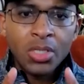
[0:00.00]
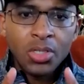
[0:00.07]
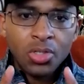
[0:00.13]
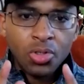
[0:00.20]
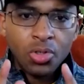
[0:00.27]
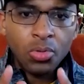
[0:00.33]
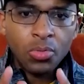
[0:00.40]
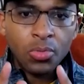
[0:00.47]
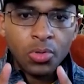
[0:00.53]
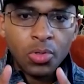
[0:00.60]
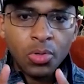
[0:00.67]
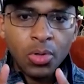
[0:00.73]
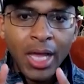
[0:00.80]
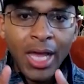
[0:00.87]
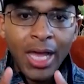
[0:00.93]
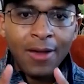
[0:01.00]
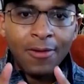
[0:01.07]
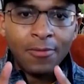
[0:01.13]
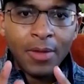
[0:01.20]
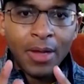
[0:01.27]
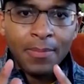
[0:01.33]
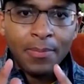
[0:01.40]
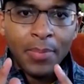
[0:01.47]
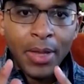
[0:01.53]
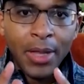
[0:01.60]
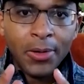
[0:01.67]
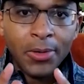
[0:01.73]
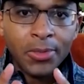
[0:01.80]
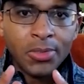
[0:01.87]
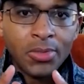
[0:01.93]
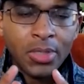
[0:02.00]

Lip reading: you'll have a better